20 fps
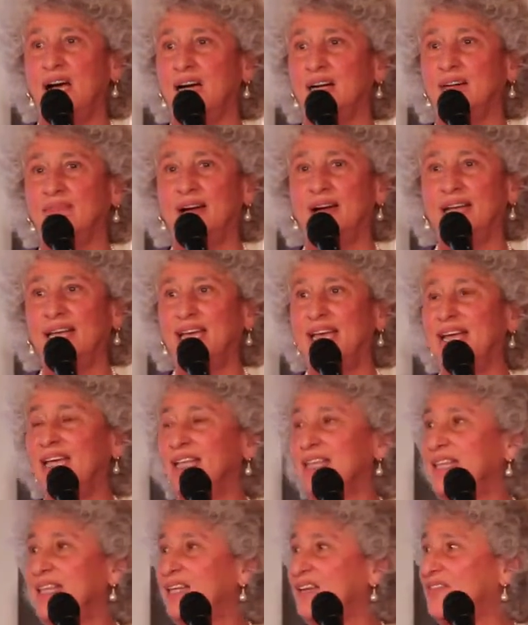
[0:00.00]
I
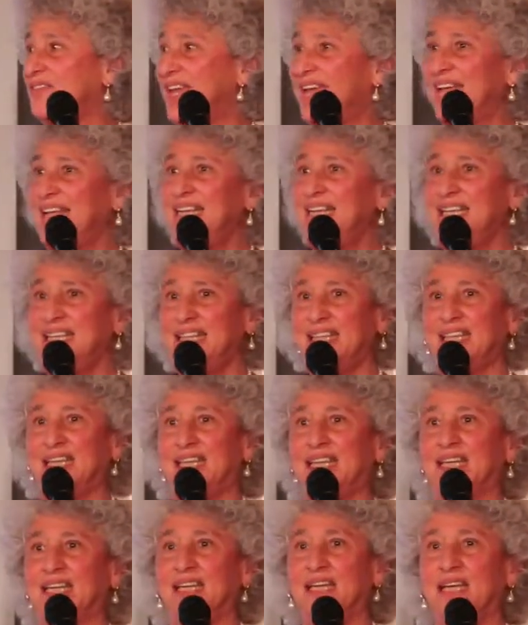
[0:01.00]
can't think of
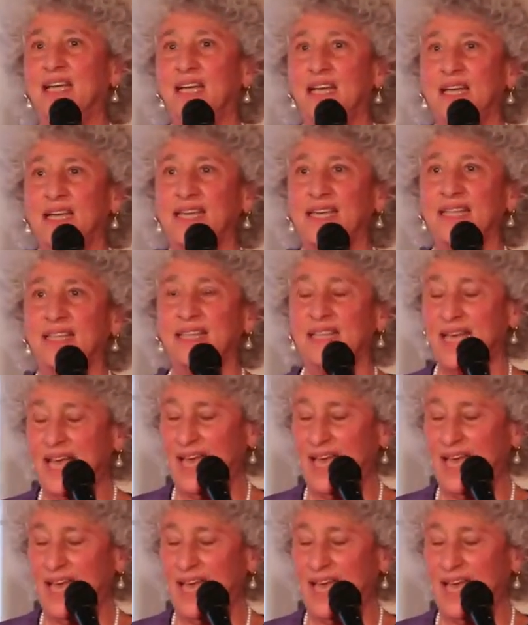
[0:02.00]
anything in